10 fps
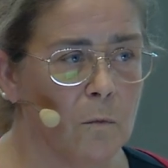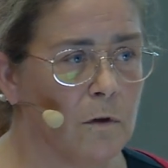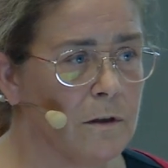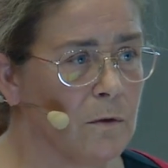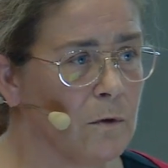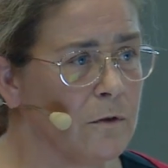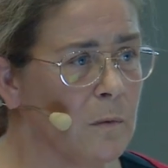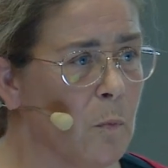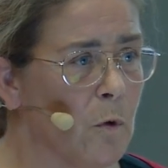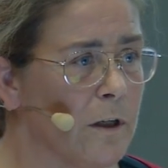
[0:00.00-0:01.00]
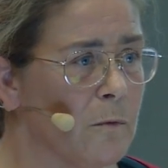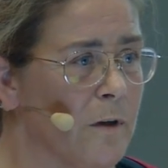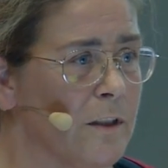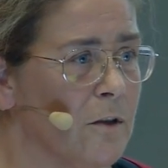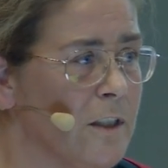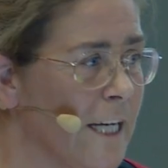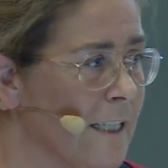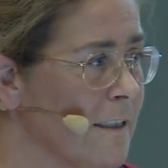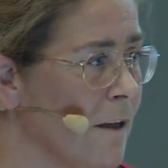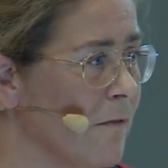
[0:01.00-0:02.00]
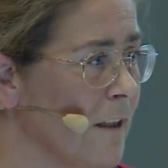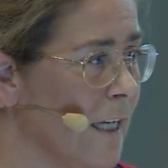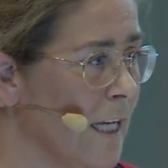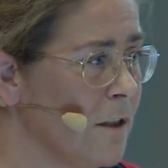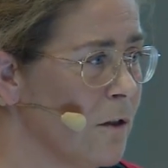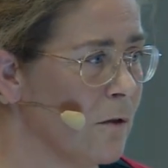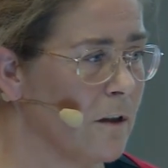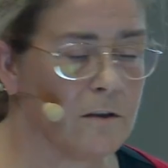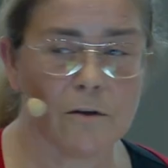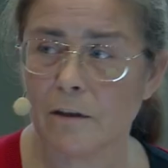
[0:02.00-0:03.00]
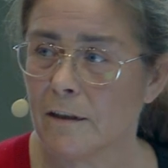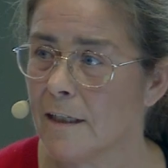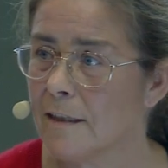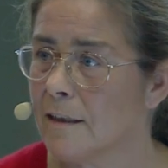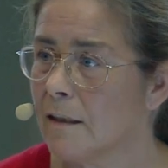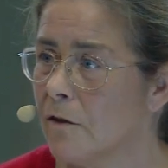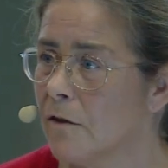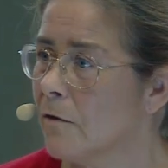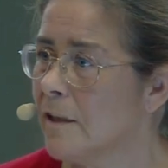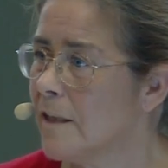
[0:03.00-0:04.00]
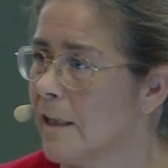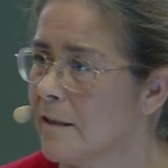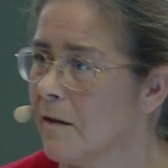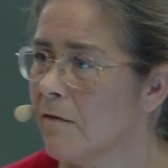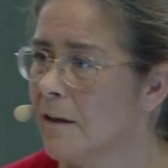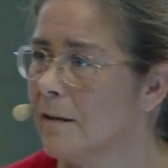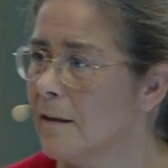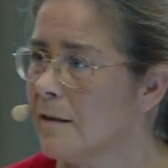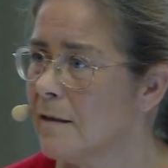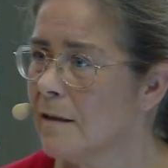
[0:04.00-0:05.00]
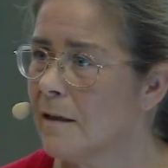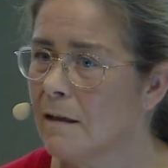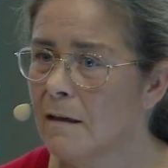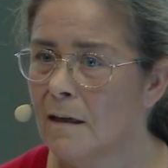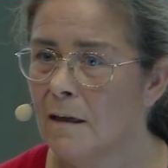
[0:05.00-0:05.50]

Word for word: What is also important when you inject something into the joint is that you don't inject something that's uh,